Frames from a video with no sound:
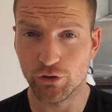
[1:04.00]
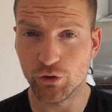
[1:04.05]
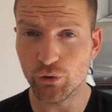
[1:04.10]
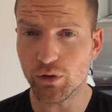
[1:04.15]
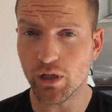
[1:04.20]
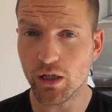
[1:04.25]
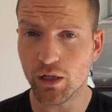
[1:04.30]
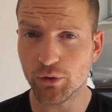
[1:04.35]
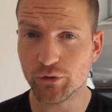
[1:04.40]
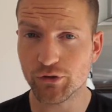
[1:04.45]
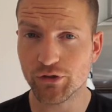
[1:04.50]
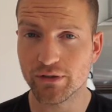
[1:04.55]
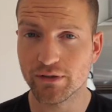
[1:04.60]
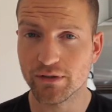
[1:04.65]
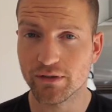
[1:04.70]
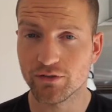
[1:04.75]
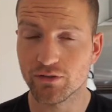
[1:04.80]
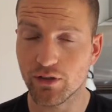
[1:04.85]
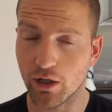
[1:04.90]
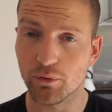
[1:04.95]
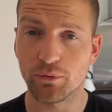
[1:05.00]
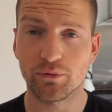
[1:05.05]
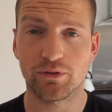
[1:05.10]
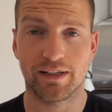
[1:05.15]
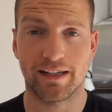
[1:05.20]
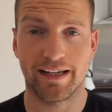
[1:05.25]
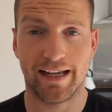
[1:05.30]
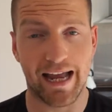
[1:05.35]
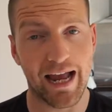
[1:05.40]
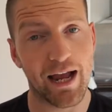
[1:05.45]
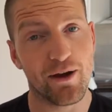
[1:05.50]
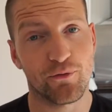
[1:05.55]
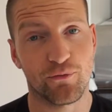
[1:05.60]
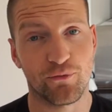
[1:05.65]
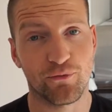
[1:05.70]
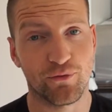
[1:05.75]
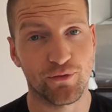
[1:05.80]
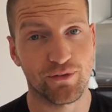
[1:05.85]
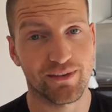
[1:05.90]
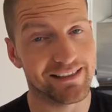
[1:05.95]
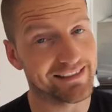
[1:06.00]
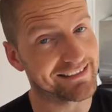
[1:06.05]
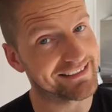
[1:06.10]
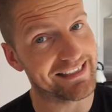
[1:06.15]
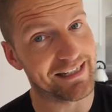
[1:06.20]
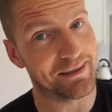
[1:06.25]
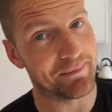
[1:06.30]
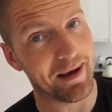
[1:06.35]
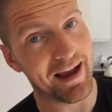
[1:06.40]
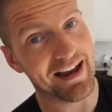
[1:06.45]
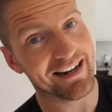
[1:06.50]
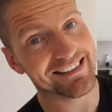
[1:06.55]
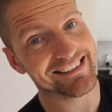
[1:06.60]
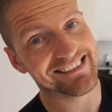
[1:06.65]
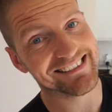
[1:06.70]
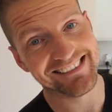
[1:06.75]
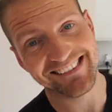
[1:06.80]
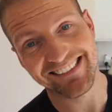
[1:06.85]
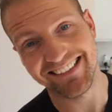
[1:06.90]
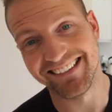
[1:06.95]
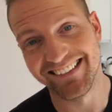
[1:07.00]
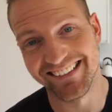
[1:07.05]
You girls don't have these tea bags,